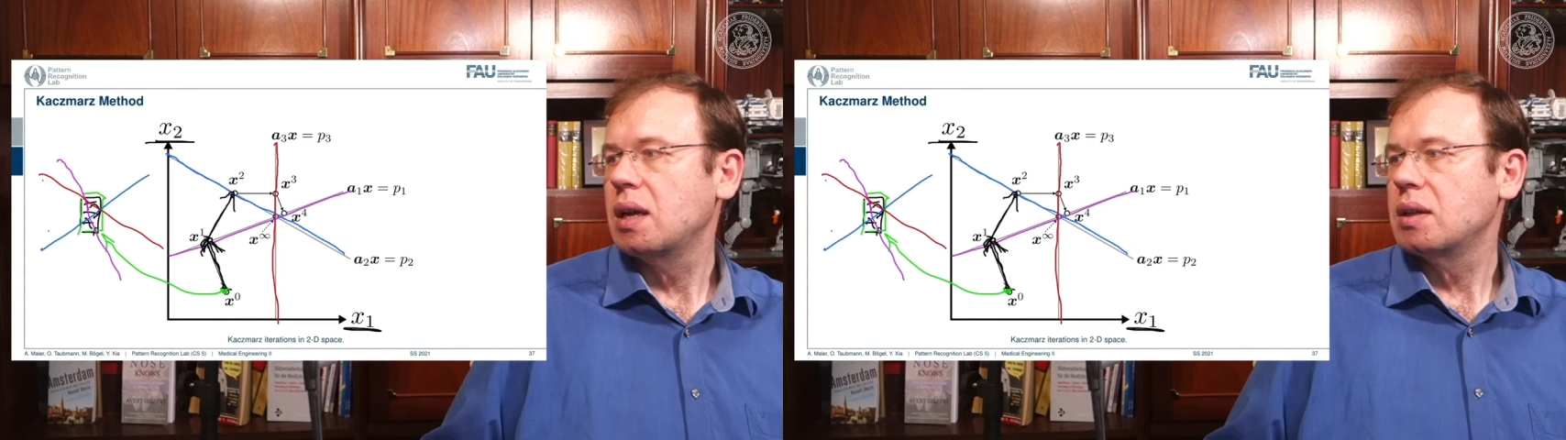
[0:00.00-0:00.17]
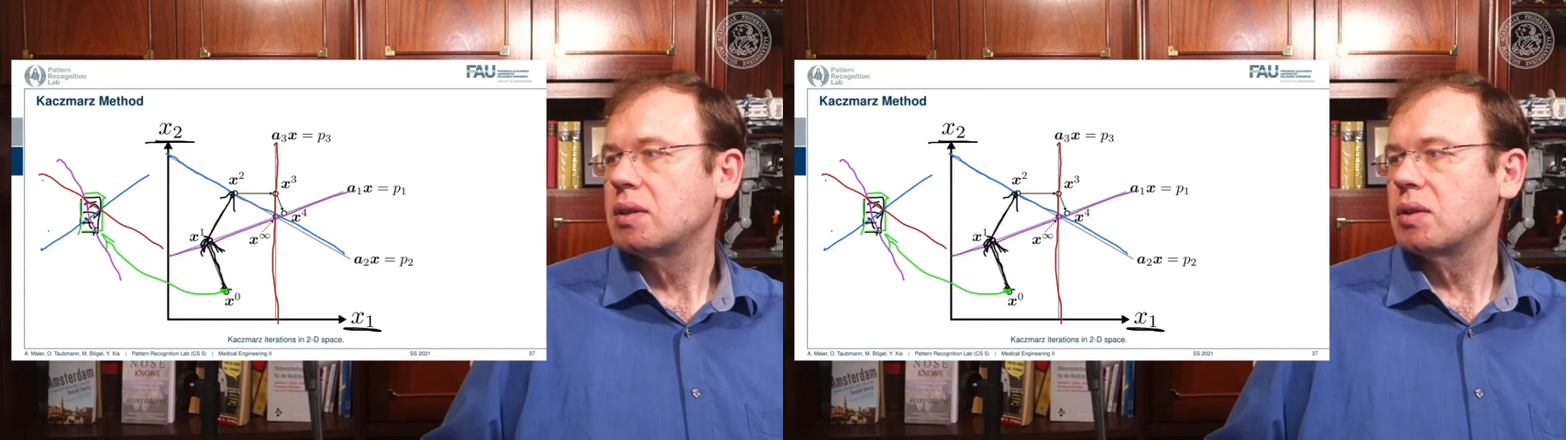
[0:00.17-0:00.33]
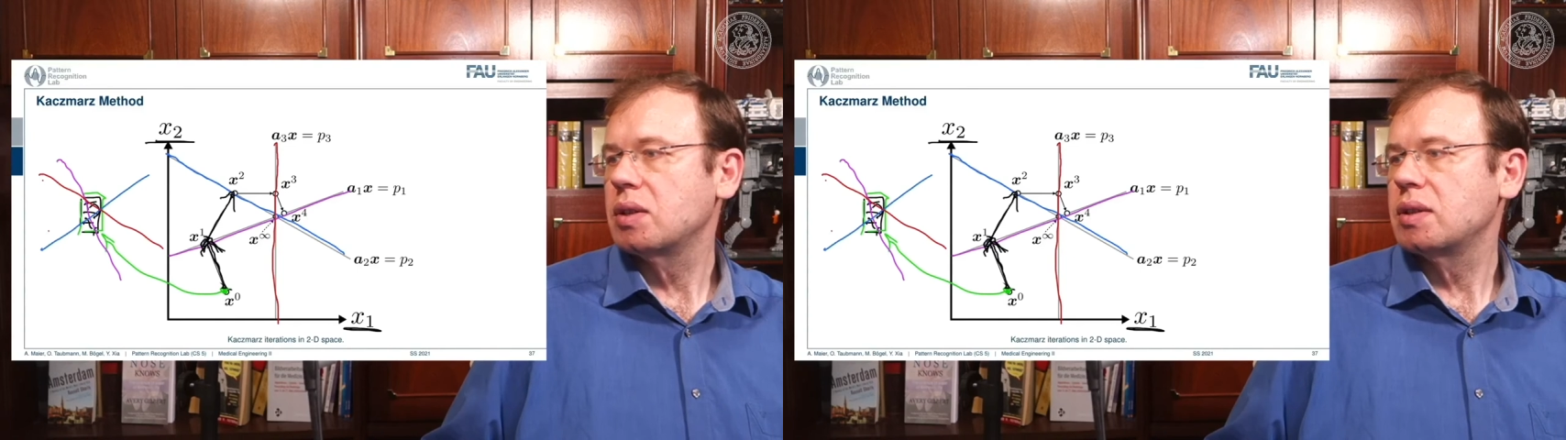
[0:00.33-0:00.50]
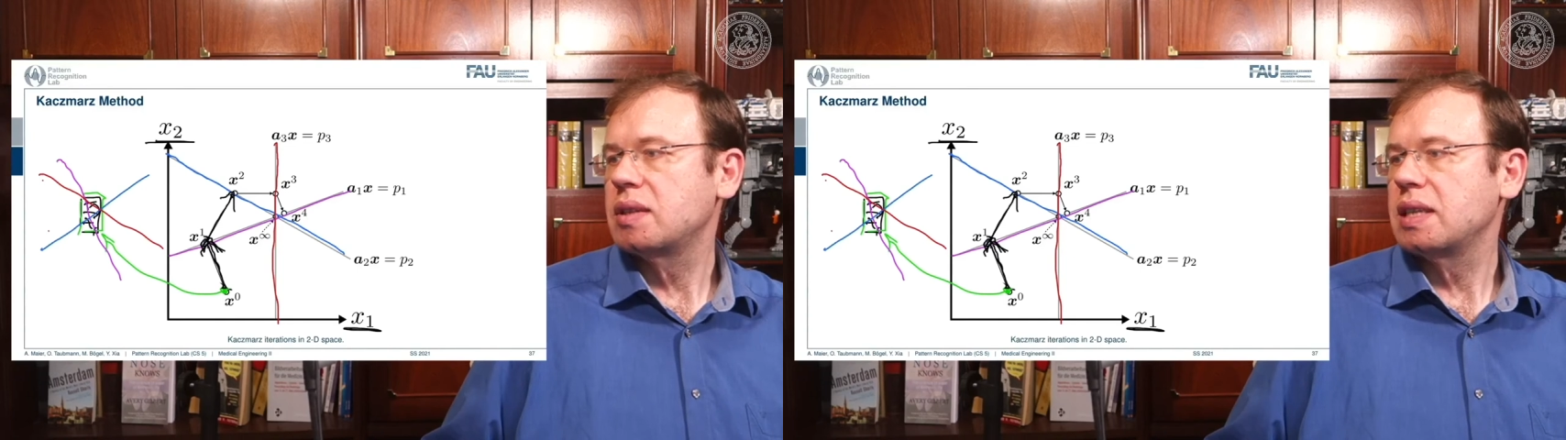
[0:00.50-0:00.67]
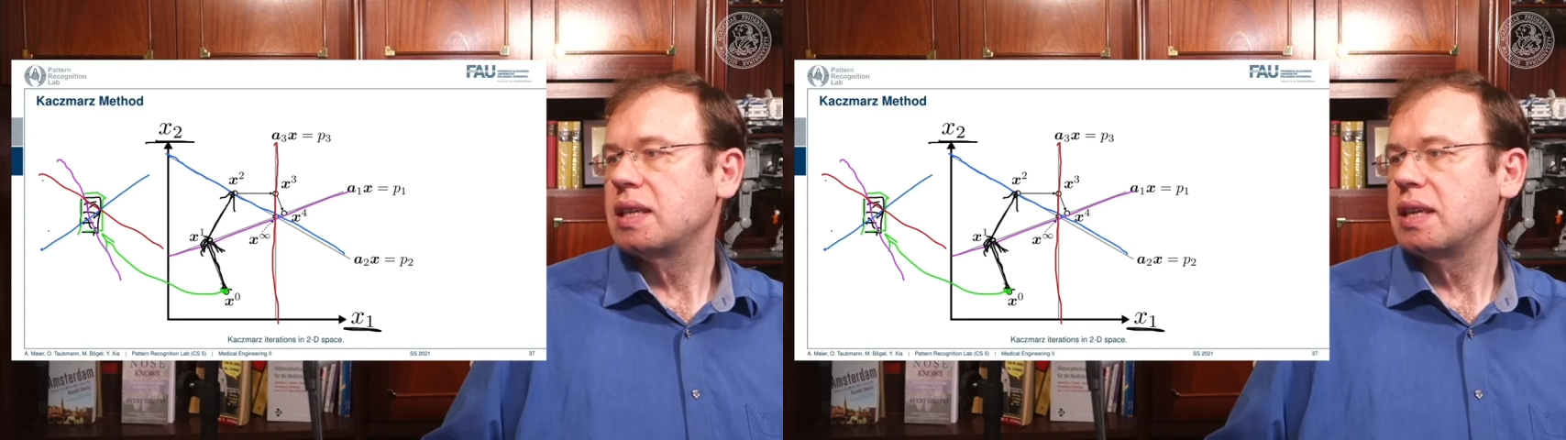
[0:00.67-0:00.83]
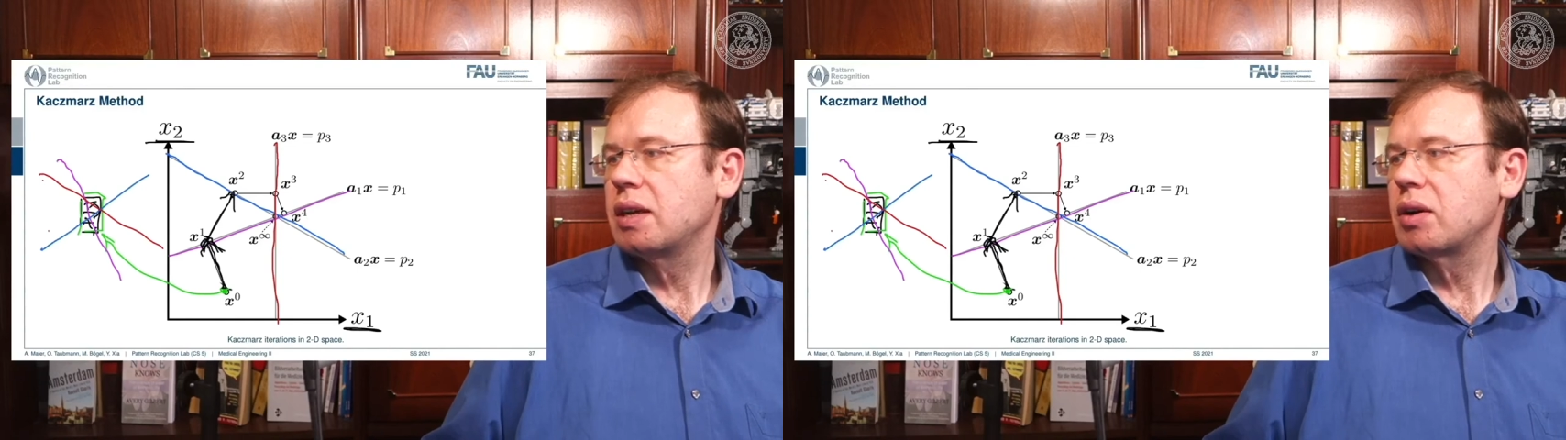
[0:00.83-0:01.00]
So you see
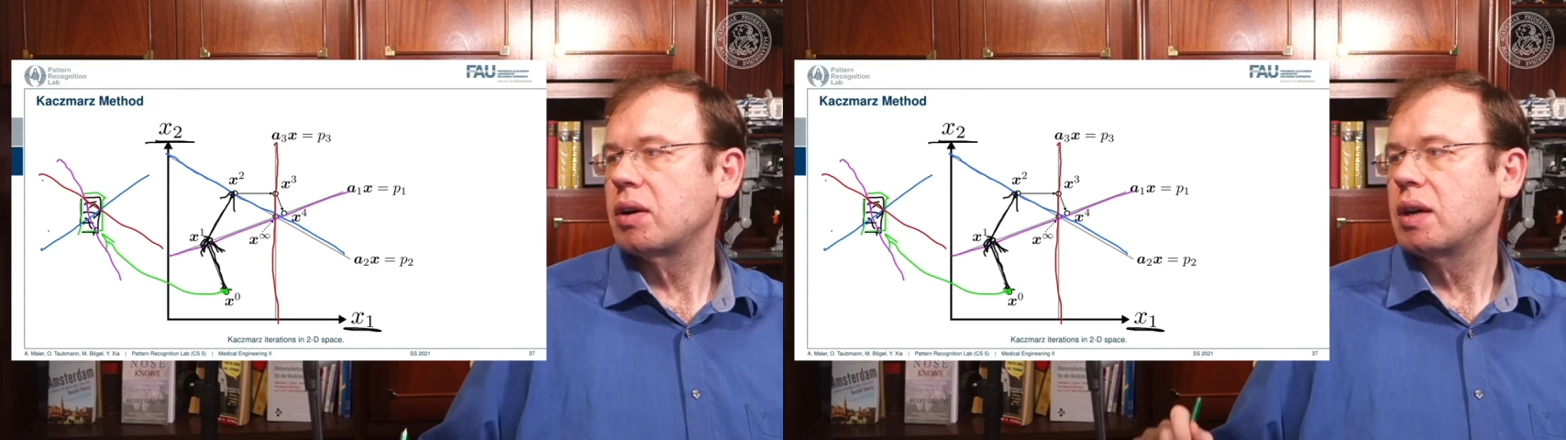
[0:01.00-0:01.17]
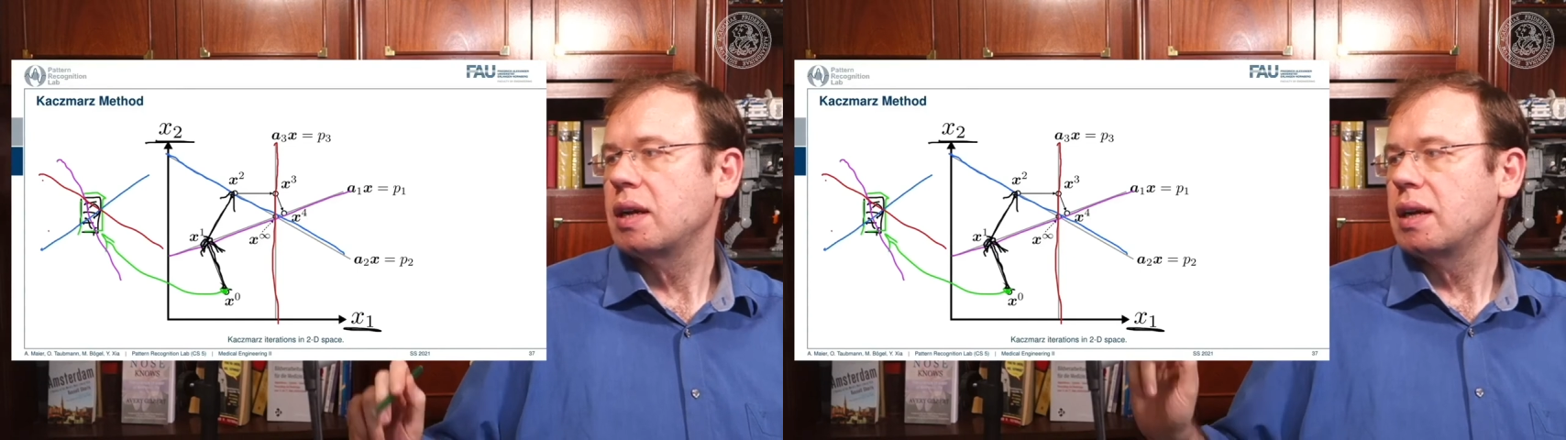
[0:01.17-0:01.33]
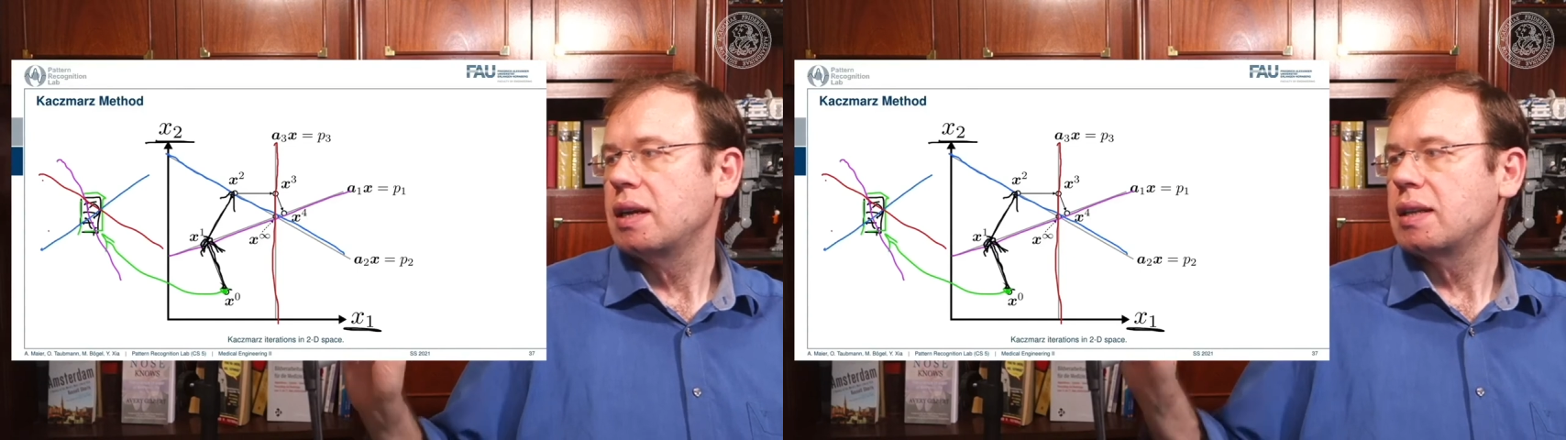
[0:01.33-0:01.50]
here